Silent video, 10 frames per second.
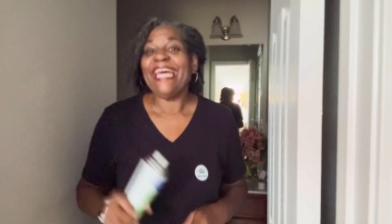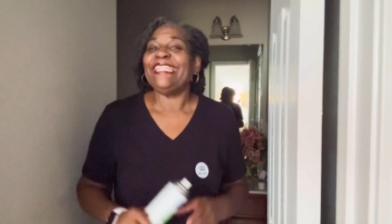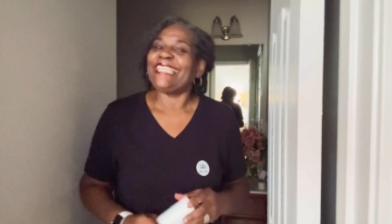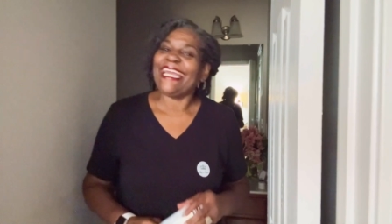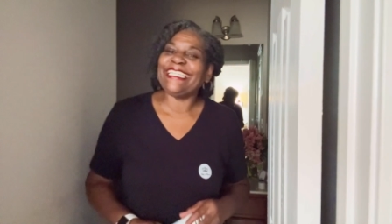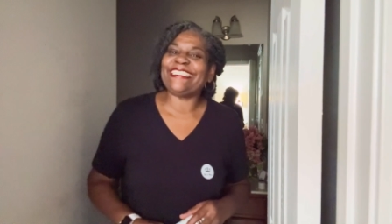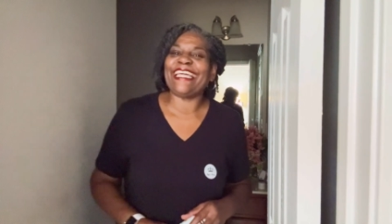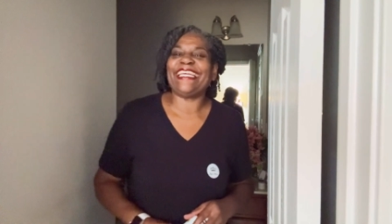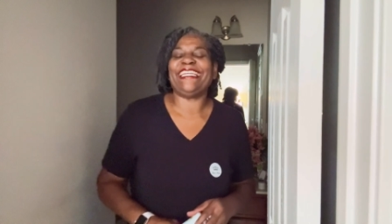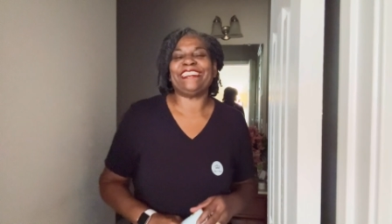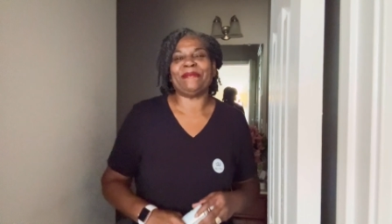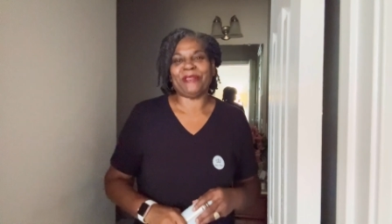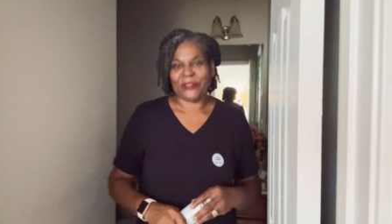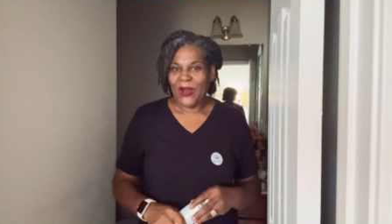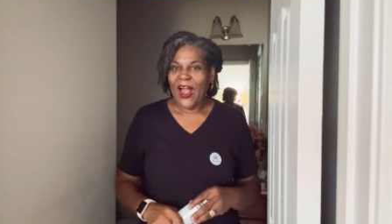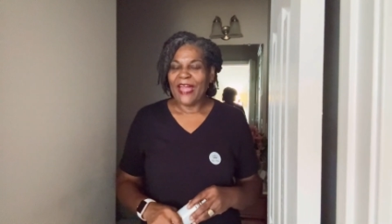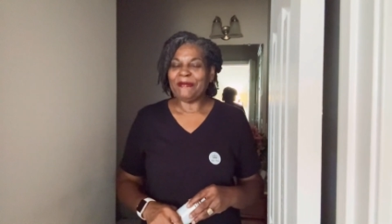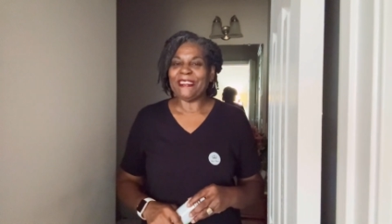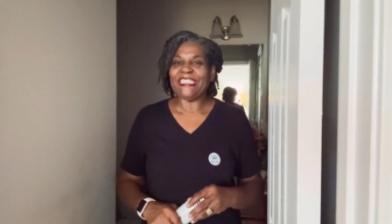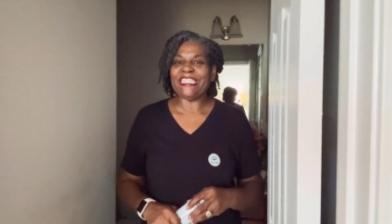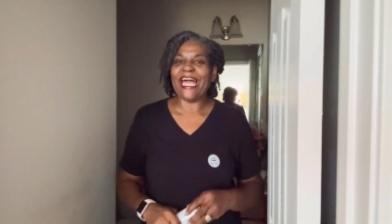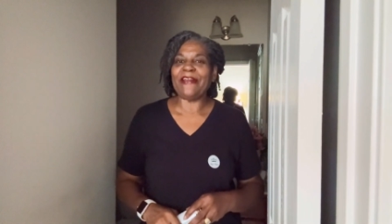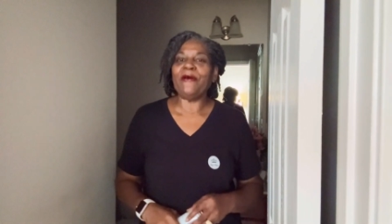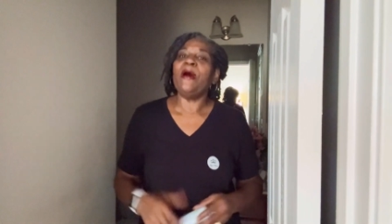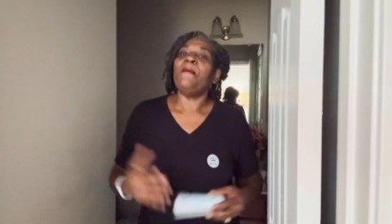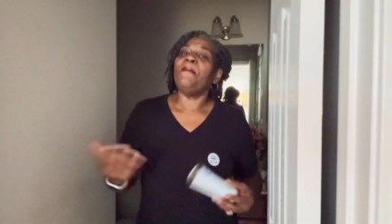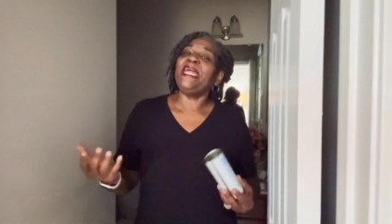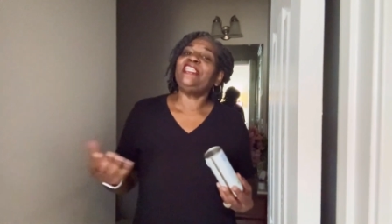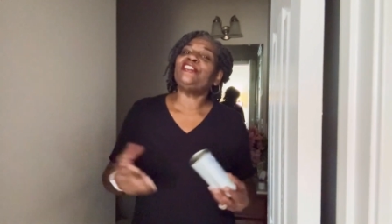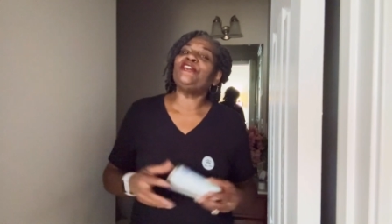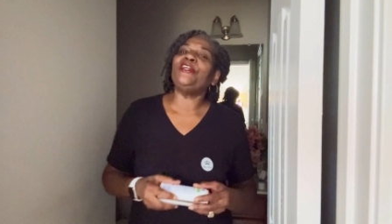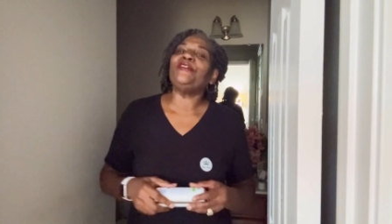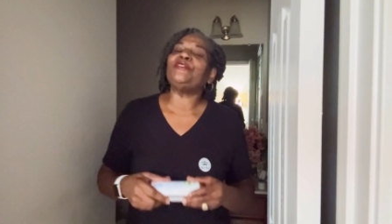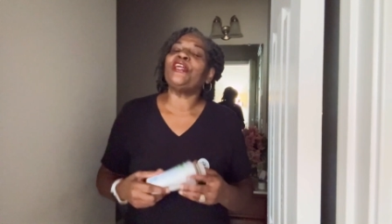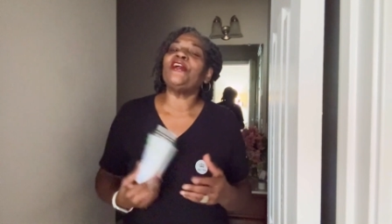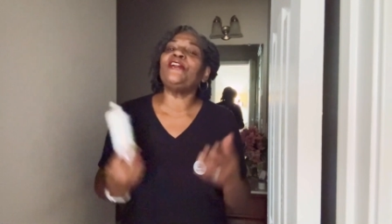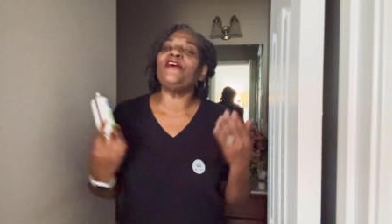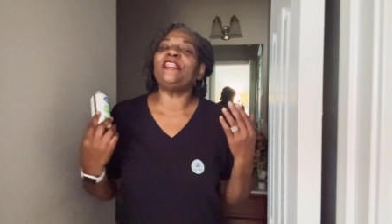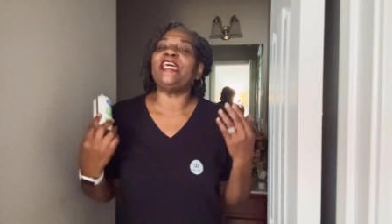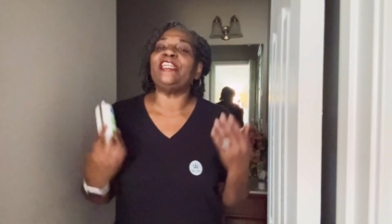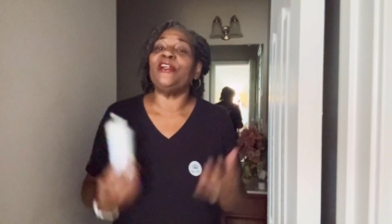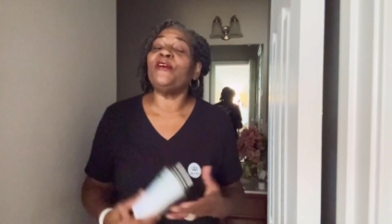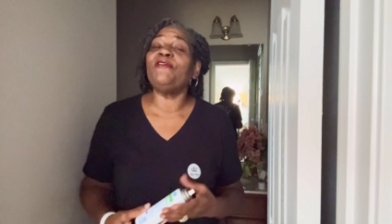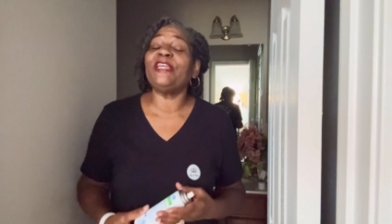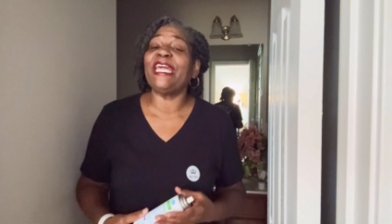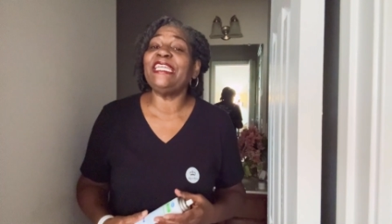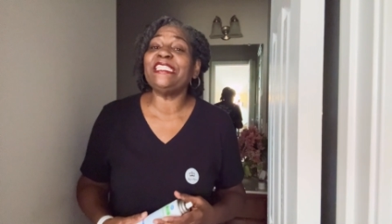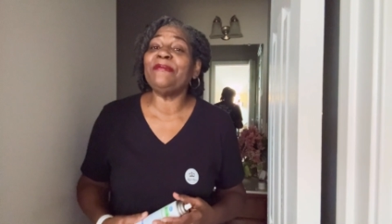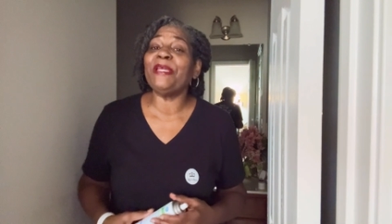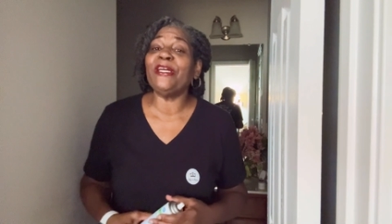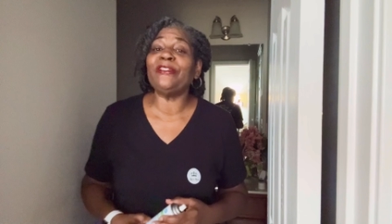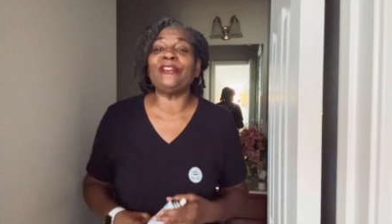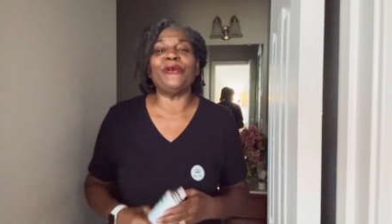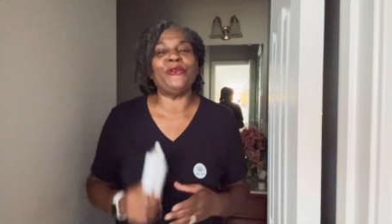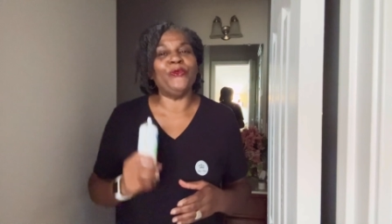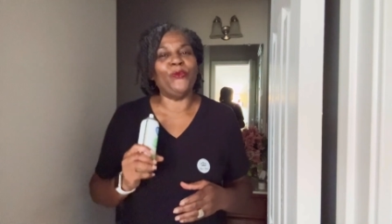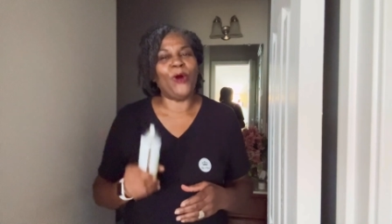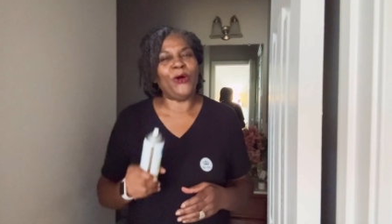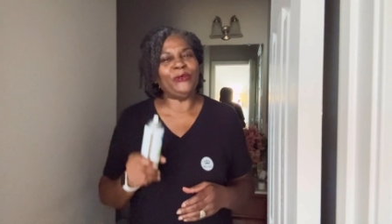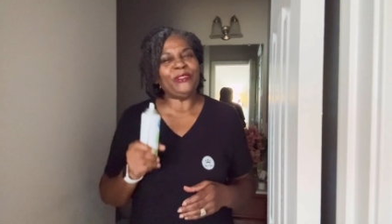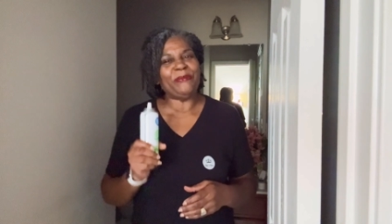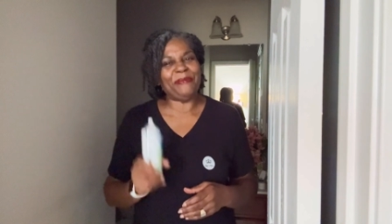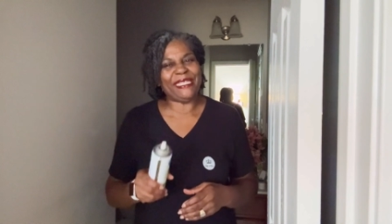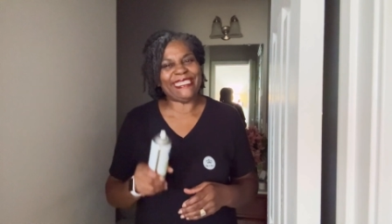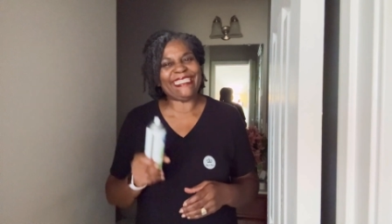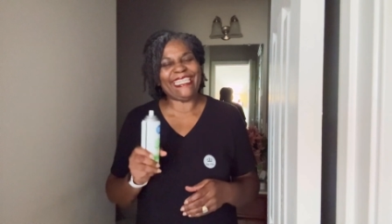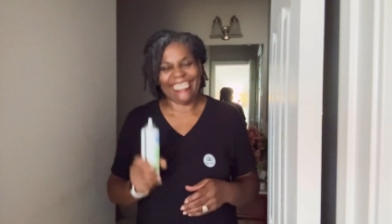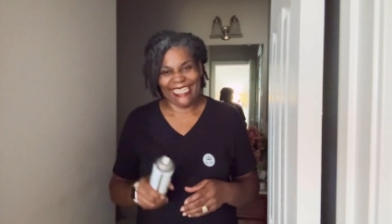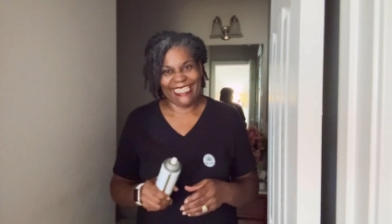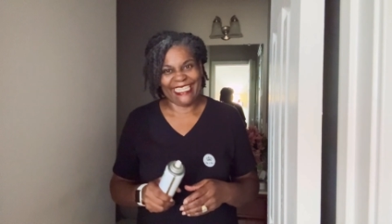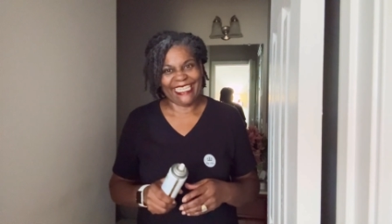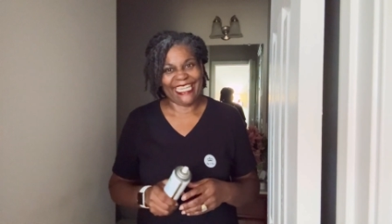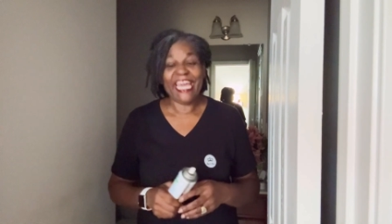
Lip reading: Take a second and subscribe to the channel. Make sure you turn on the notification bell so you won't miss anything.